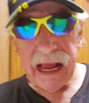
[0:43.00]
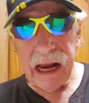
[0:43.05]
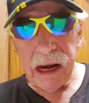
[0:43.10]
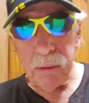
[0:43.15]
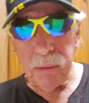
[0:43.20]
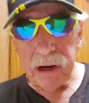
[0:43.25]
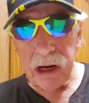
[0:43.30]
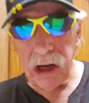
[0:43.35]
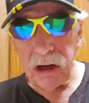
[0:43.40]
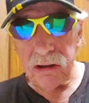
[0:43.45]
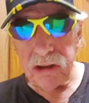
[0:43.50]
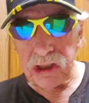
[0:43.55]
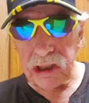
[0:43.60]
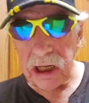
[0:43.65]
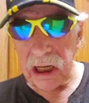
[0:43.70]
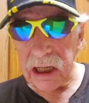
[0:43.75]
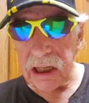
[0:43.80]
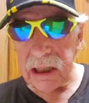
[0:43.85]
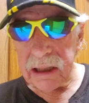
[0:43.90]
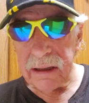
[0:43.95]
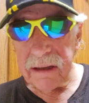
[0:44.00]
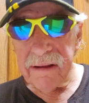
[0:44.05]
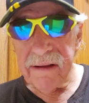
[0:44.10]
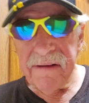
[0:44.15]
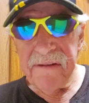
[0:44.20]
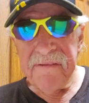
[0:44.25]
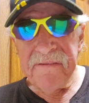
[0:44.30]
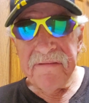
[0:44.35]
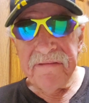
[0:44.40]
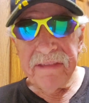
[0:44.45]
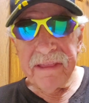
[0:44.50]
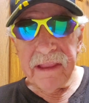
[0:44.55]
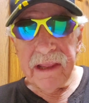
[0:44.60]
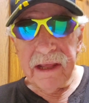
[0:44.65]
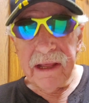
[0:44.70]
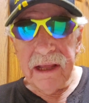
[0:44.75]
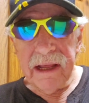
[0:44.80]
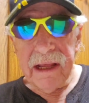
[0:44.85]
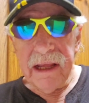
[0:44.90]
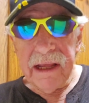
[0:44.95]
here we go, Chuck.
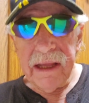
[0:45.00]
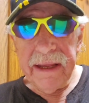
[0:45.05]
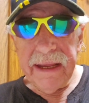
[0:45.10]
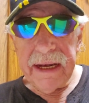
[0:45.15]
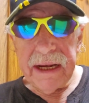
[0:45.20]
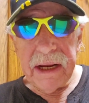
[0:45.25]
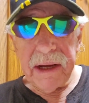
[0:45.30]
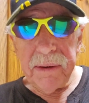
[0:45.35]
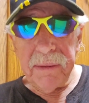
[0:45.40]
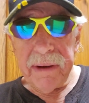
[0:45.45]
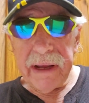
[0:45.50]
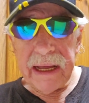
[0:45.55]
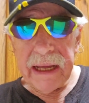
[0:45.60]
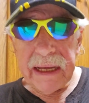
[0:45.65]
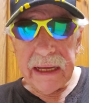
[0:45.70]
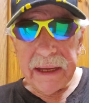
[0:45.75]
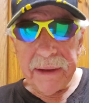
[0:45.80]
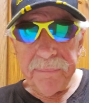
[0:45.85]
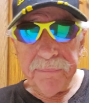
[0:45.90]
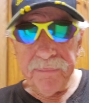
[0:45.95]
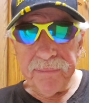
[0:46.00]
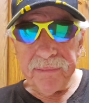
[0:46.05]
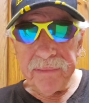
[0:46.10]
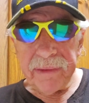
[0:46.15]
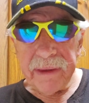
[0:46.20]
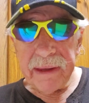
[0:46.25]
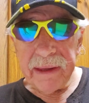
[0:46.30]
You know, um,